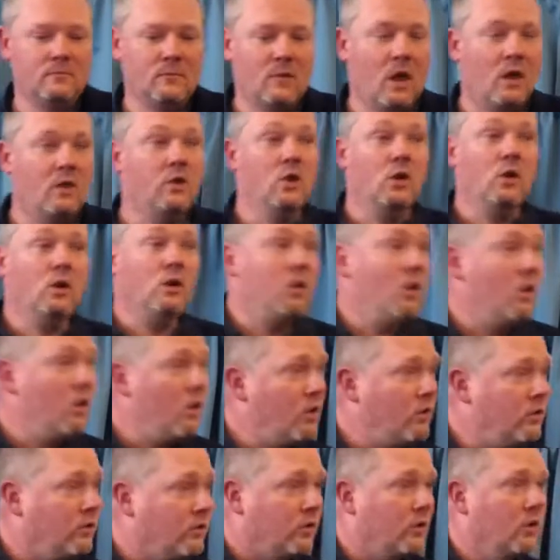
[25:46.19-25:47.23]
And you'll
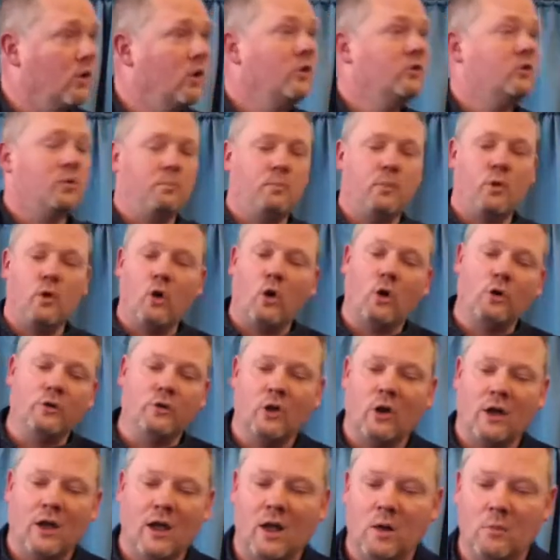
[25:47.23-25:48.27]
learn to put on
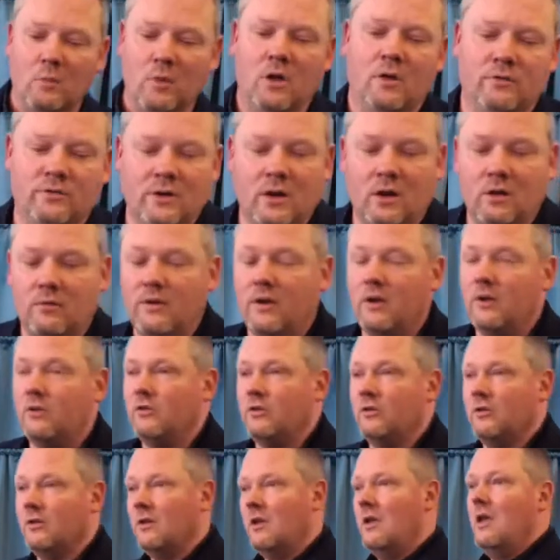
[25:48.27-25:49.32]
your helmet of
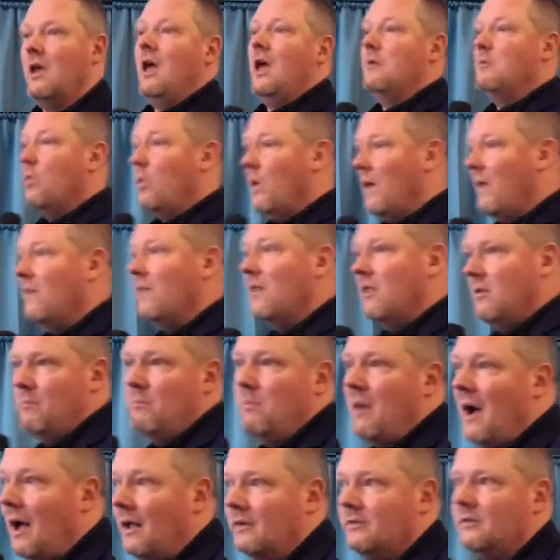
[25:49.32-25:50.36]
salvation and win the
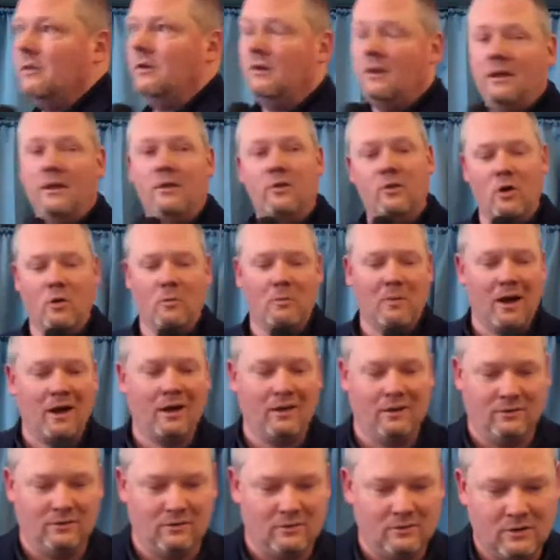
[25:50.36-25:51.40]
battle in your
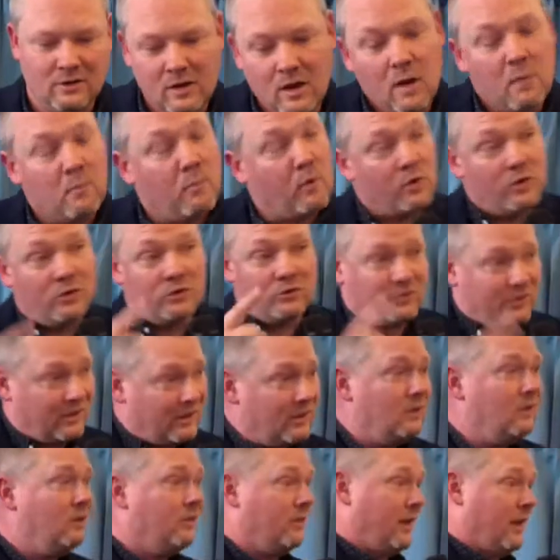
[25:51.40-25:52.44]
mind. But
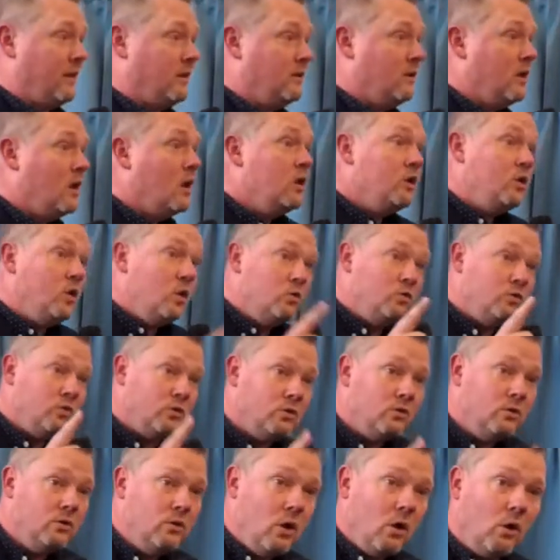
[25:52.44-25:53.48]
until then, you should
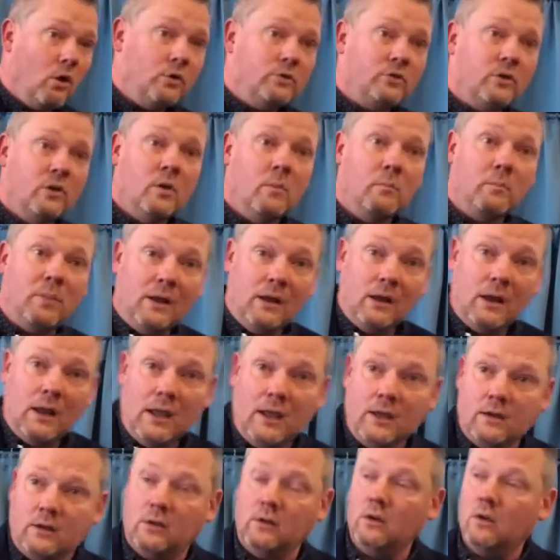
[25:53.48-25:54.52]
not be
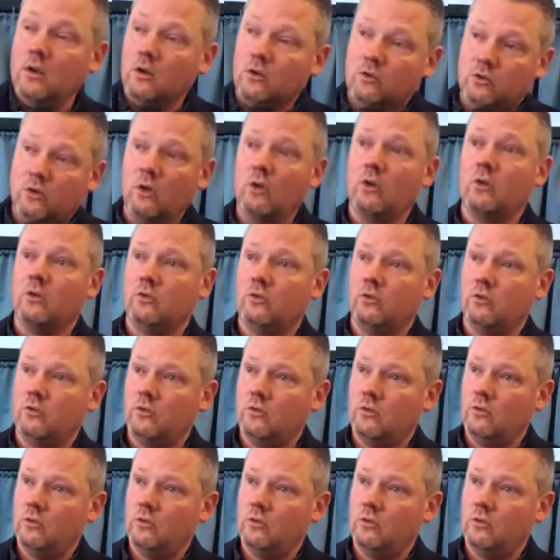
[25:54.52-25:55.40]
leading a church.